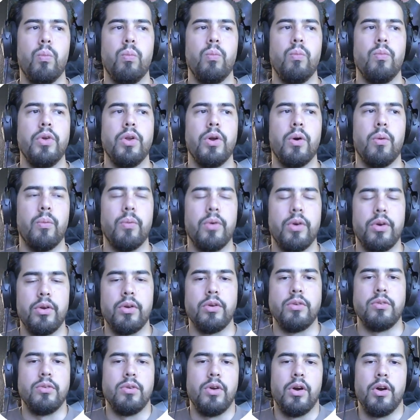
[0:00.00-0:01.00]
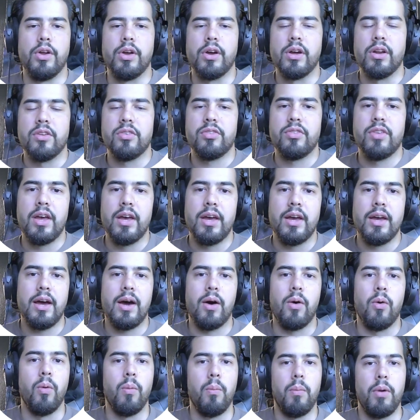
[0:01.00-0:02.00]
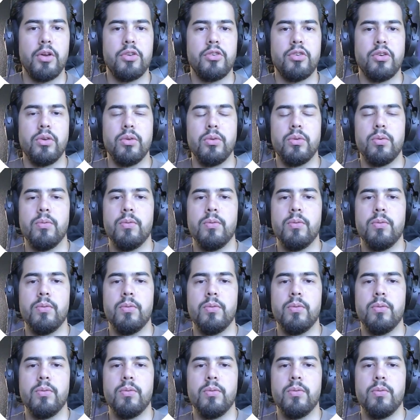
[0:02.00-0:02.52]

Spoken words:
are you going to stay at home watching YouTube